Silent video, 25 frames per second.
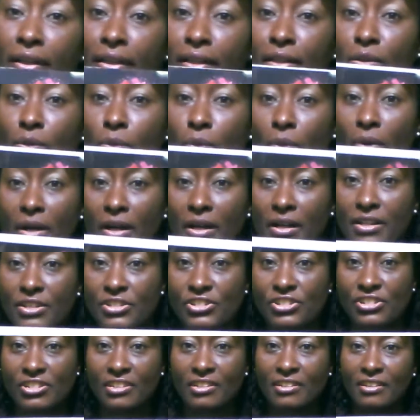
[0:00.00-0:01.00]
in
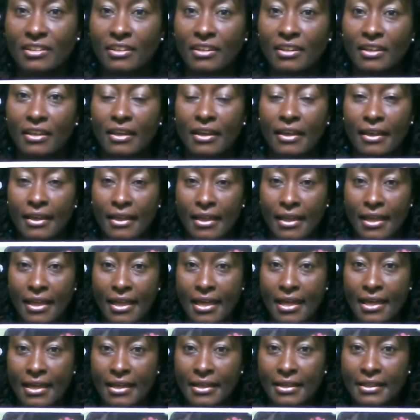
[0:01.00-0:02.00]
gouache,
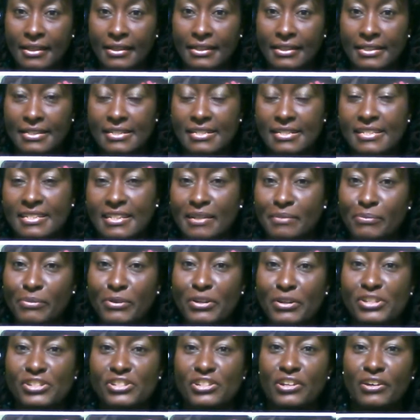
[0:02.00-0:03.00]
in
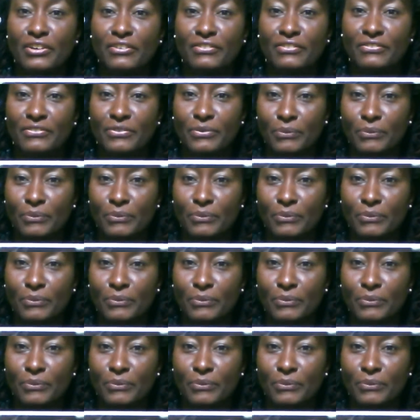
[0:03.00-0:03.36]
celebration of